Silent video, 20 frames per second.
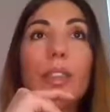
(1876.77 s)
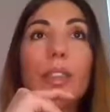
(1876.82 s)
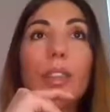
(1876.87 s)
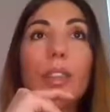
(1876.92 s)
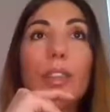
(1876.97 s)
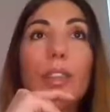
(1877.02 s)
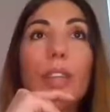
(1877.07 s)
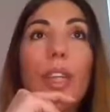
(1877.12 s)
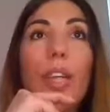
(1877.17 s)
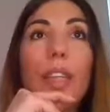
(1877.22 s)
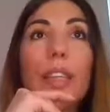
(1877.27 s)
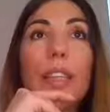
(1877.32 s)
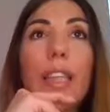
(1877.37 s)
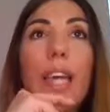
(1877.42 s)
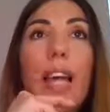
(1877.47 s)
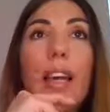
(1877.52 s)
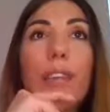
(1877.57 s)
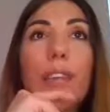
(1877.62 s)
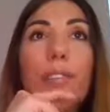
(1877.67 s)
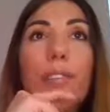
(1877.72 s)
Do you guys
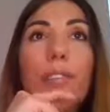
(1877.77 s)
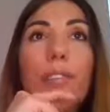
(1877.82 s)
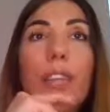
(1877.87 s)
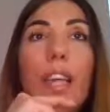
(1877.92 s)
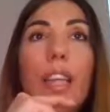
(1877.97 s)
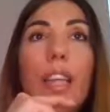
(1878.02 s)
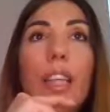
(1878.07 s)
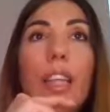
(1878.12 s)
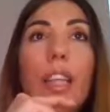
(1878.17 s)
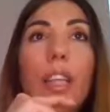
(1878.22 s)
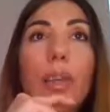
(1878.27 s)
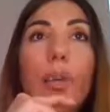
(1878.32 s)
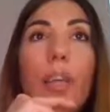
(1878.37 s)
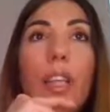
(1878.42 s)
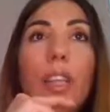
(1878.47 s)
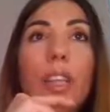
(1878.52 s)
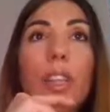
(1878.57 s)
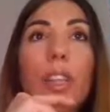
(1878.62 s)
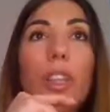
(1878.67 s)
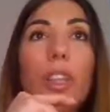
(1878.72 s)
have any
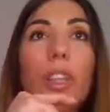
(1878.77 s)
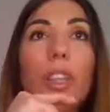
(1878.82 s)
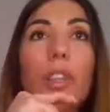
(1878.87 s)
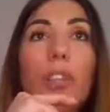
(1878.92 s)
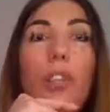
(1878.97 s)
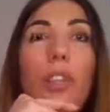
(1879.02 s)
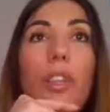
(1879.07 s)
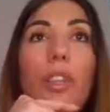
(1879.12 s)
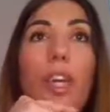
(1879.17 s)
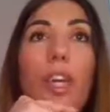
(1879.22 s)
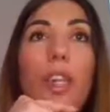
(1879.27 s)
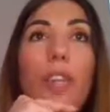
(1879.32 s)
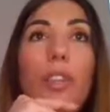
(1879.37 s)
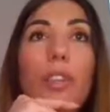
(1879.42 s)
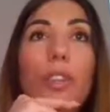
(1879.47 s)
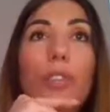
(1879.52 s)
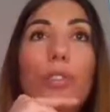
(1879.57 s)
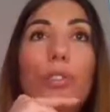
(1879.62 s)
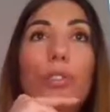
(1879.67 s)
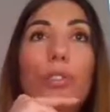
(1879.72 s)
questions
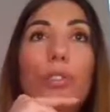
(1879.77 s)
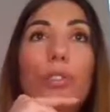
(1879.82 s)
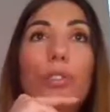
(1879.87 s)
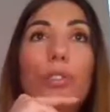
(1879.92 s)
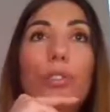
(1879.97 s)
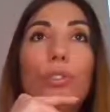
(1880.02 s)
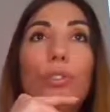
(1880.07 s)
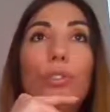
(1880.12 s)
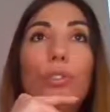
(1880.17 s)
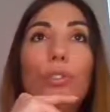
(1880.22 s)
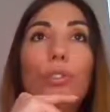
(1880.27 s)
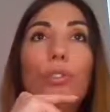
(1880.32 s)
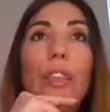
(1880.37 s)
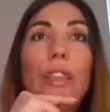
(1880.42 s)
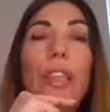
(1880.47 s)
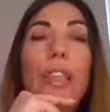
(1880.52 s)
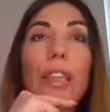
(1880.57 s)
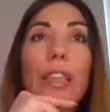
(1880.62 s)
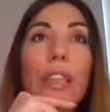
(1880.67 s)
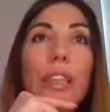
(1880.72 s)
regards to the
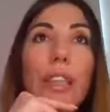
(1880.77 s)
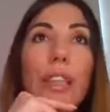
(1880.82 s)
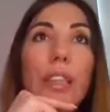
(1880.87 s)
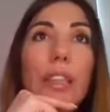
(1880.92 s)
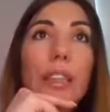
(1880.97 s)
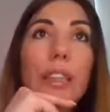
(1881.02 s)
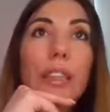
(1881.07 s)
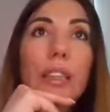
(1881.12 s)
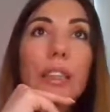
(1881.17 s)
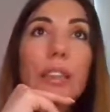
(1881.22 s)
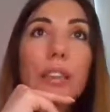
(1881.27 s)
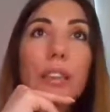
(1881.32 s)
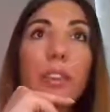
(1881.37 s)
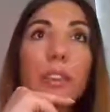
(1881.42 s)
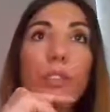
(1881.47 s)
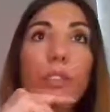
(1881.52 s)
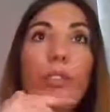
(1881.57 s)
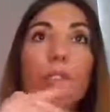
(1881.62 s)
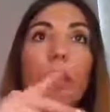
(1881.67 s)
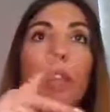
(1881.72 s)
techniques, the
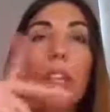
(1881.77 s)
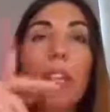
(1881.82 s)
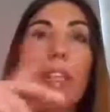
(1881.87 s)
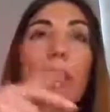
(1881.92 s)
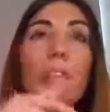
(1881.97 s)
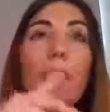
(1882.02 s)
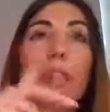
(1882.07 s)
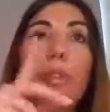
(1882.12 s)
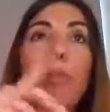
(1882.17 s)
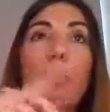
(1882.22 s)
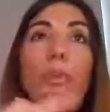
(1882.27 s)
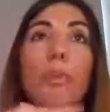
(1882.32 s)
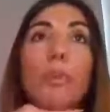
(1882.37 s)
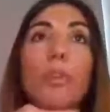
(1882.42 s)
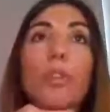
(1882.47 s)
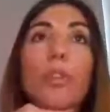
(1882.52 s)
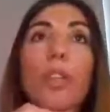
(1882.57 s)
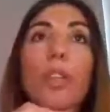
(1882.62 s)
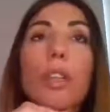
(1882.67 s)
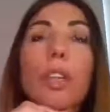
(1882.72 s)
two techniques that we were
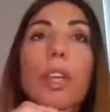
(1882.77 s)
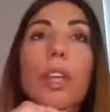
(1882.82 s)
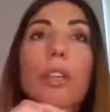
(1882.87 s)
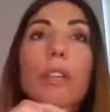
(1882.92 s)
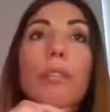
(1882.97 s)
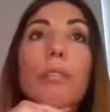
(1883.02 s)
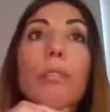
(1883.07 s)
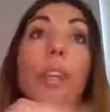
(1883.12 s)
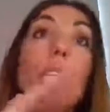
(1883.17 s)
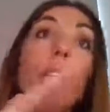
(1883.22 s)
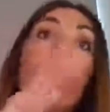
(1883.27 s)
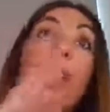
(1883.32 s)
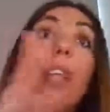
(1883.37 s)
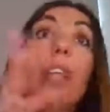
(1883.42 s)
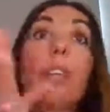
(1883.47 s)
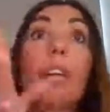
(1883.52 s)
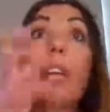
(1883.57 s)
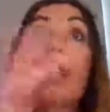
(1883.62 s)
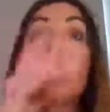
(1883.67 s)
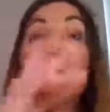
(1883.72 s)
talking, the
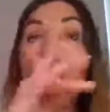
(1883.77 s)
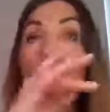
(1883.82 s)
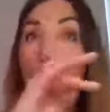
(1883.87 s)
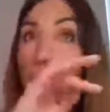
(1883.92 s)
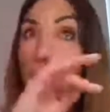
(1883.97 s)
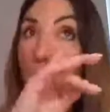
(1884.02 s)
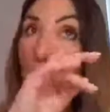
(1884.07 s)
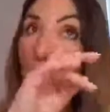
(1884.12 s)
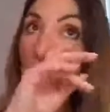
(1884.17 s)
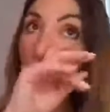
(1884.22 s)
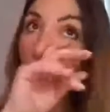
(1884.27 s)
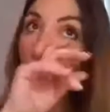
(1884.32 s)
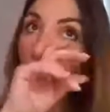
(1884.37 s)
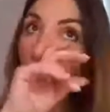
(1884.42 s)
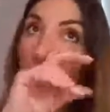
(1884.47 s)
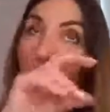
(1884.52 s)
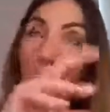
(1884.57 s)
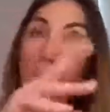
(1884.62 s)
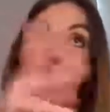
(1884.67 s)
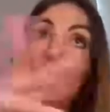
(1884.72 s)
three actually, because we
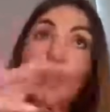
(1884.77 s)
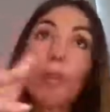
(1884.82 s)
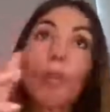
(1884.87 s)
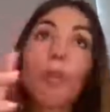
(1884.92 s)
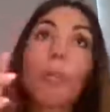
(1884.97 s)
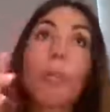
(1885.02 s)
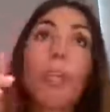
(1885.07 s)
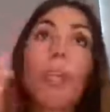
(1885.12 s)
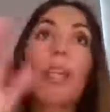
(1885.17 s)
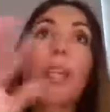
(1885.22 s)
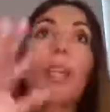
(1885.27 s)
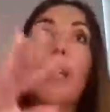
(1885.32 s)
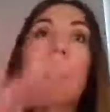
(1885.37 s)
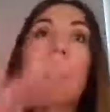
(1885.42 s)
talk about ombre,